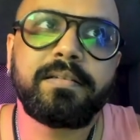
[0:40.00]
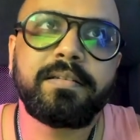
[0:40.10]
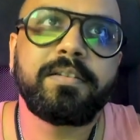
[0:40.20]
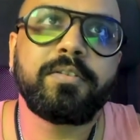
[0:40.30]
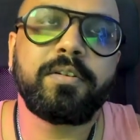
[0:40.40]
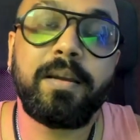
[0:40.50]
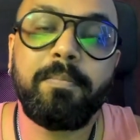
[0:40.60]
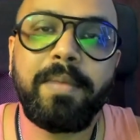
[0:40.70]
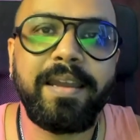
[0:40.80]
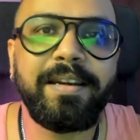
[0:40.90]
So
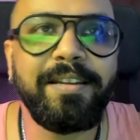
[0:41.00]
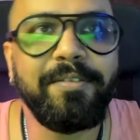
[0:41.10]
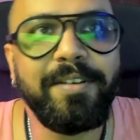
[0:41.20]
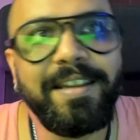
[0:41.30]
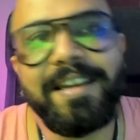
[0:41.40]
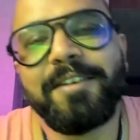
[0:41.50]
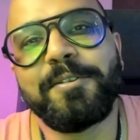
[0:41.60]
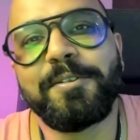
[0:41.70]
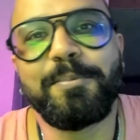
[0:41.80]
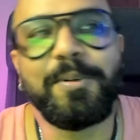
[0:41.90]
comparatively, I
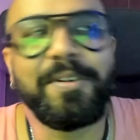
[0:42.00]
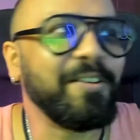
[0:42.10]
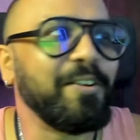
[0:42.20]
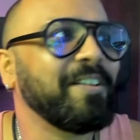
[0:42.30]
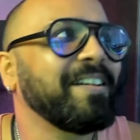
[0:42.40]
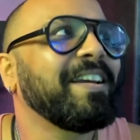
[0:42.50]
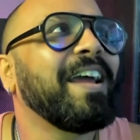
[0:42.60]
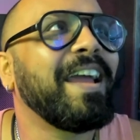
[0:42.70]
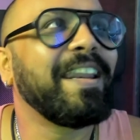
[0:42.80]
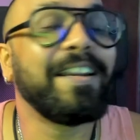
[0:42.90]
don't smoke a lot,
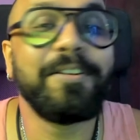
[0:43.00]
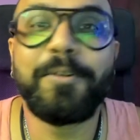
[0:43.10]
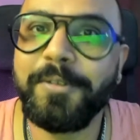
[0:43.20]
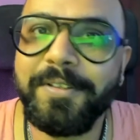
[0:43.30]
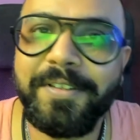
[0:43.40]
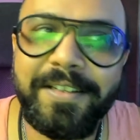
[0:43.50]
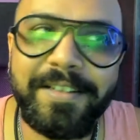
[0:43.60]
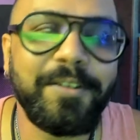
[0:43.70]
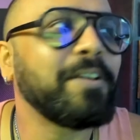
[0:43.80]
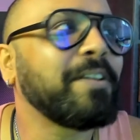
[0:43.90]
and I don't drink a
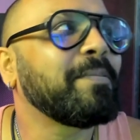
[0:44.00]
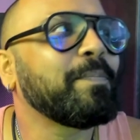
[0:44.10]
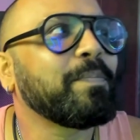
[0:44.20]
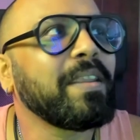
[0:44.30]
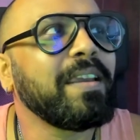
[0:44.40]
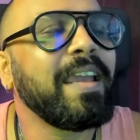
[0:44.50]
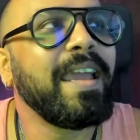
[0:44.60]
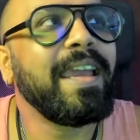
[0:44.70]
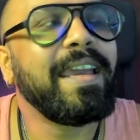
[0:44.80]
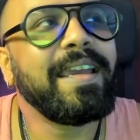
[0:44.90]
lot.
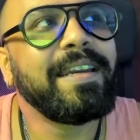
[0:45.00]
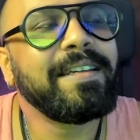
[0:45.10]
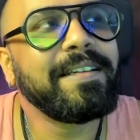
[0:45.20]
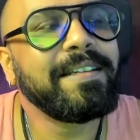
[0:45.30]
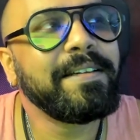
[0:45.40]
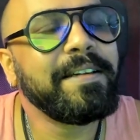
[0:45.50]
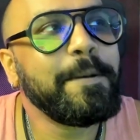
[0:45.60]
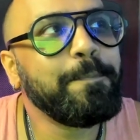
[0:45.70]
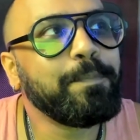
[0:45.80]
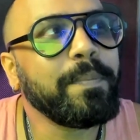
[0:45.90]
And
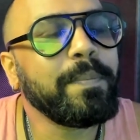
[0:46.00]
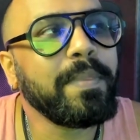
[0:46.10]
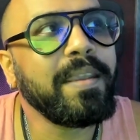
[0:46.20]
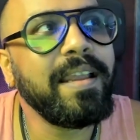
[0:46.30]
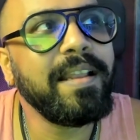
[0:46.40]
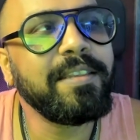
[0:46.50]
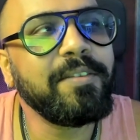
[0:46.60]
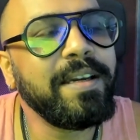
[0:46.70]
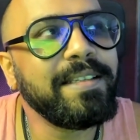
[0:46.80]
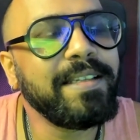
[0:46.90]

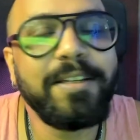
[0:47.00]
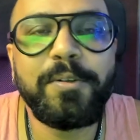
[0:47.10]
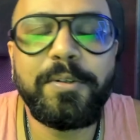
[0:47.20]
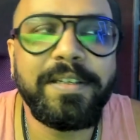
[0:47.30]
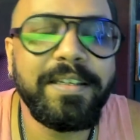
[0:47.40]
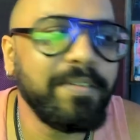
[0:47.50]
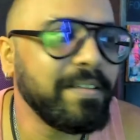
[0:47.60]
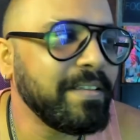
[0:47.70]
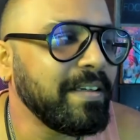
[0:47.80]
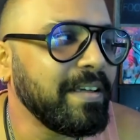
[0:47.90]
health-wise, I don't
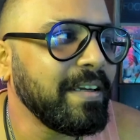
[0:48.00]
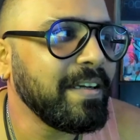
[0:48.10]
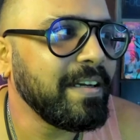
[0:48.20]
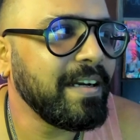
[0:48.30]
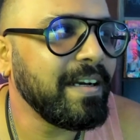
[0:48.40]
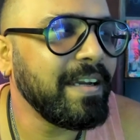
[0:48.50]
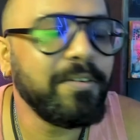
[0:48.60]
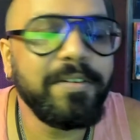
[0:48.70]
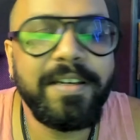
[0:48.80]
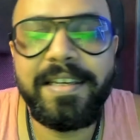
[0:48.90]

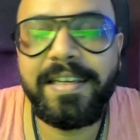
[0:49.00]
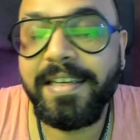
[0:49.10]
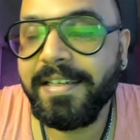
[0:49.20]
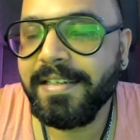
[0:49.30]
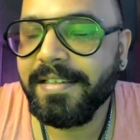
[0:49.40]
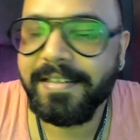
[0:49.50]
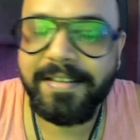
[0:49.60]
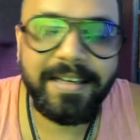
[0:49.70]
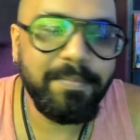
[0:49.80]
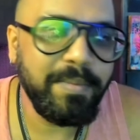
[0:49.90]
really eat
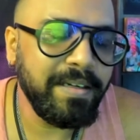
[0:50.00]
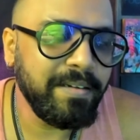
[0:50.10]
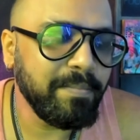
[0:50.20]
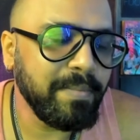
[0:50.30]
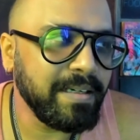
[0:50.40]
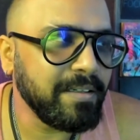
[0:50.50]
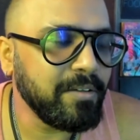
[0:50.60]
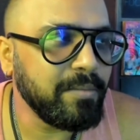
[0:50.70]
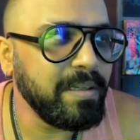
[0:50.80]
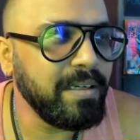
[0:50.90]
red meat, mutton
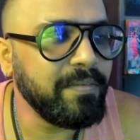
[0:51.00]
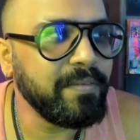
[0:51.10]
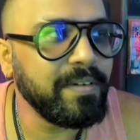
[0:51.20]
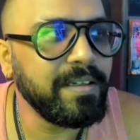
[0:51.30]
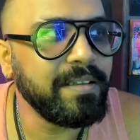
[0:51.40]
or beef.